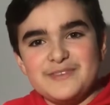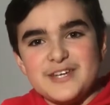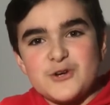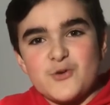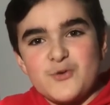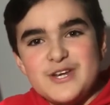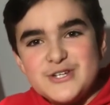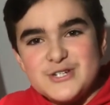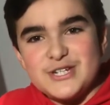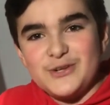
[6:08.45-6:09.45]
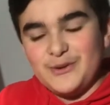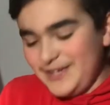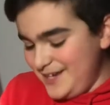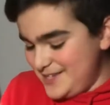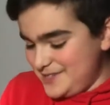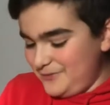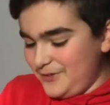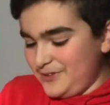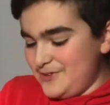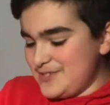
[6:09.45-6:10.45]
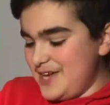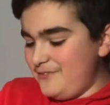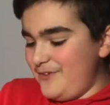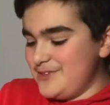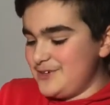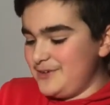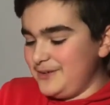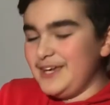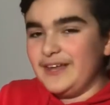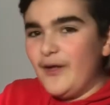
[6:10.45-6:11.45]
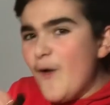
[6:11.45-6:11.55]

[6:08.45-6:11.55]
cringe in your ears if you got those headphones on. You hear